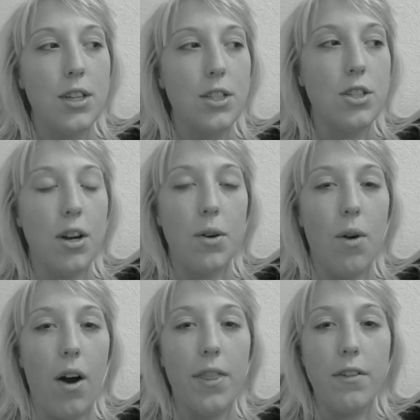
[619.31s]
So
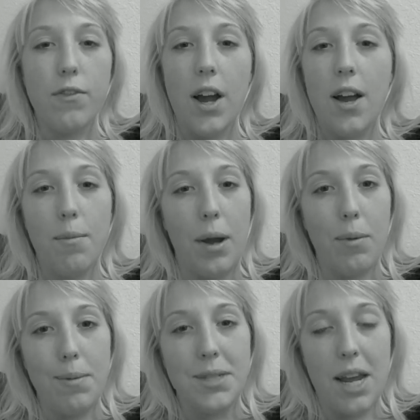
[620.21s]
on the front of my
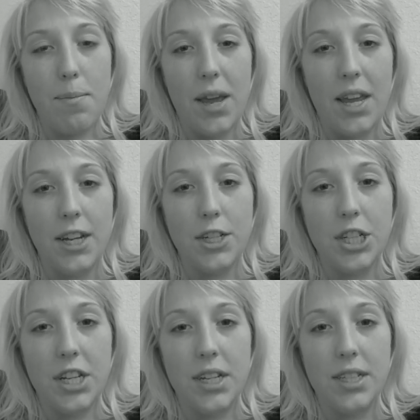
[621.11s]
website
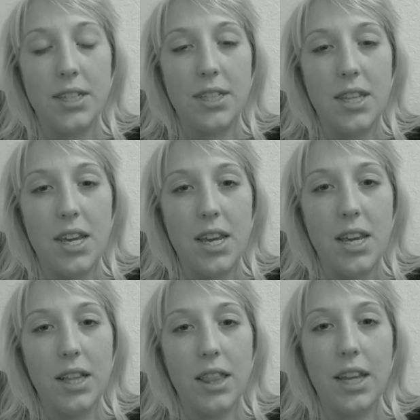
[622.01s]
page is
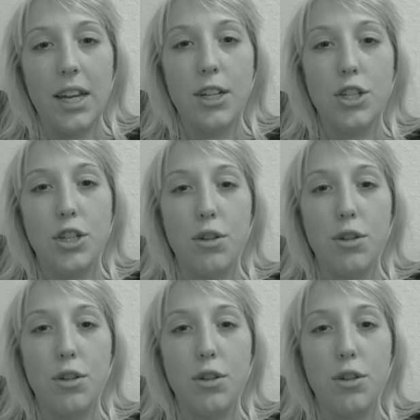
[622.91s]
the link